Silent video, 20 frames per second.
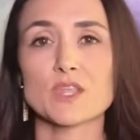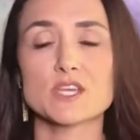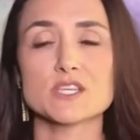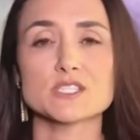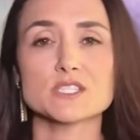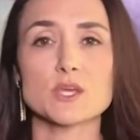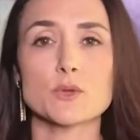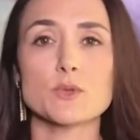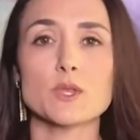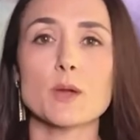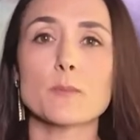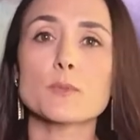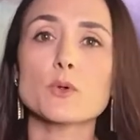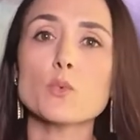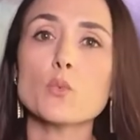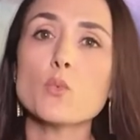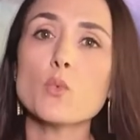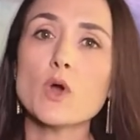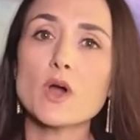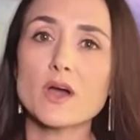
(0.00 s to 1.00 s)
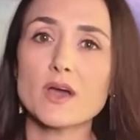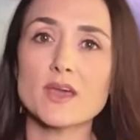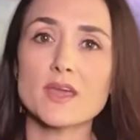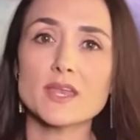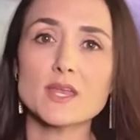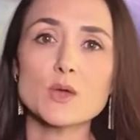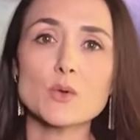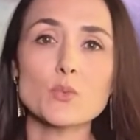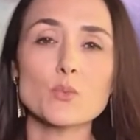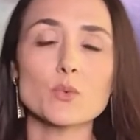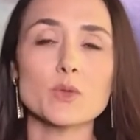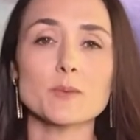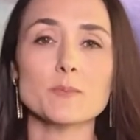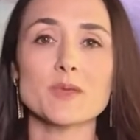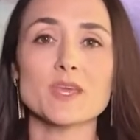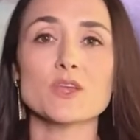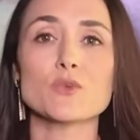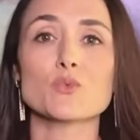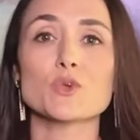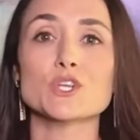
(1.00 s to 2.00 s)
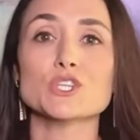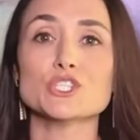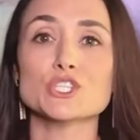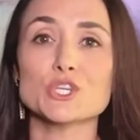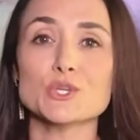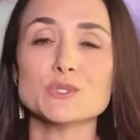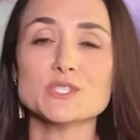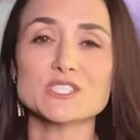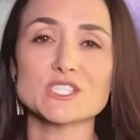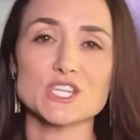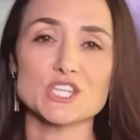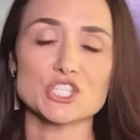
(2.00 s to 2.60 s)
So number one would be reduced